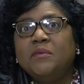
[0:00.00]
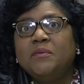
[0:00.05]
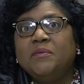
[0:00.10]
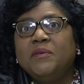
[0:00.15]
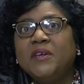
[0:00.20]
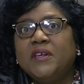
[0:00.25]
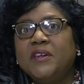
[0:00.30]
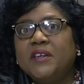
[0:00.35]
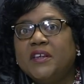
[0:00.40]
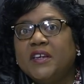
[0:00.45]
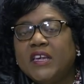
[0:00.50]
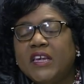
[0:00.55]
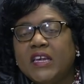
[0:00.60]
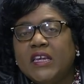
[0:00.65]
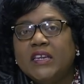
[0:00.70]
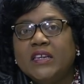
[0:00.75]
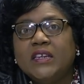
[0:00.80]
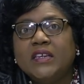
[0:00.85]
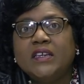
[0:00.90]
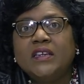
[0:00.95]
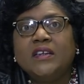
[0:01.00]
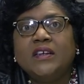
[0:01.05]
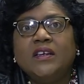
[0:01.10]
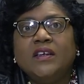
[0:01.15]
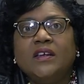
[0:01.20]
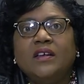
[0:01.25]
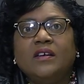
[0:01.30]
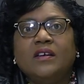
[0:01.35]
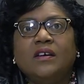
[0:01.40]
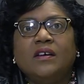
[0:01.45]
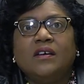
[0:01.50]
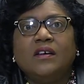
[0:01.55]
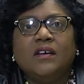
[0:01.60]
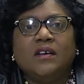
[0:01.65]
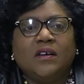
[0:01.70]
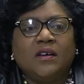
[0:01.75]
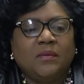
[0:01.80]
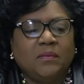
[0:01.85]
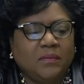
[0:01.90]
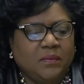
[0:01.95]
getting heated.
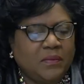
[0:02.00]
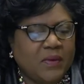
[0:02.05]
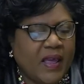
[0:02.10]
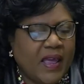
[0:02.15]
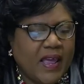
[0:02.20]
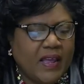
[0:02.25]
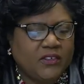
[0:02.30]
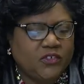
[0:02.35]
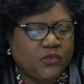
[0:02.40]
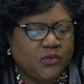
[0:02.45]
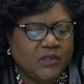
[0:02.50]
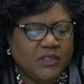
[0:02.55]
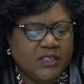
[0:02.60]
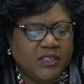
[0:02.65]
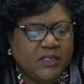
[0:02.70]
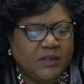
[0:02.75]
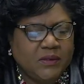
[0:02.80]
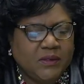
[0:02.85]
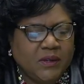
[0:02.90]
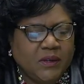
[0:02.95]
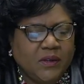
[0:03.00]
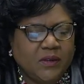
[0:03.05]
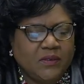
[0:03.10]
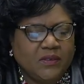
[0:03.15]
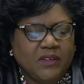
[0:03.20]
Actually,